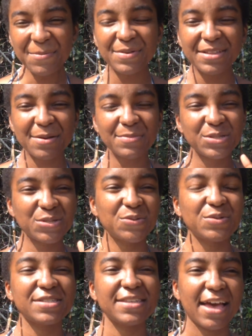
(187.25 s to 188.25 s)
But number two
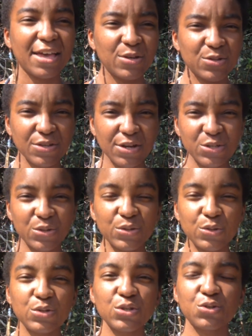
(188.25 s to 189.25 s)
is, yeah, you start to
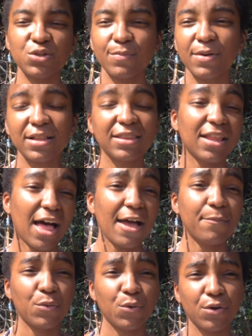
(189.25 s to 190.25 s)
lucid dream a
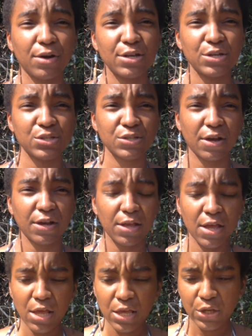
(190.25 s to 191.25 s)
lot more.
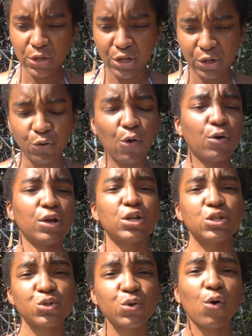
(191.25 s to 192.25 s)
You're in
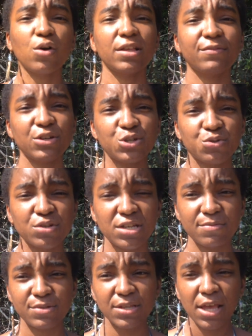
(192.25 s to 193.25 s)
control of your
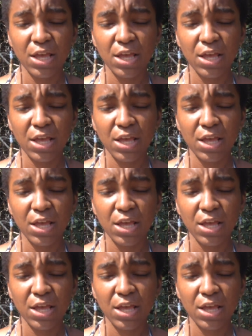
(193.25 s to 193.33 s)
dreams.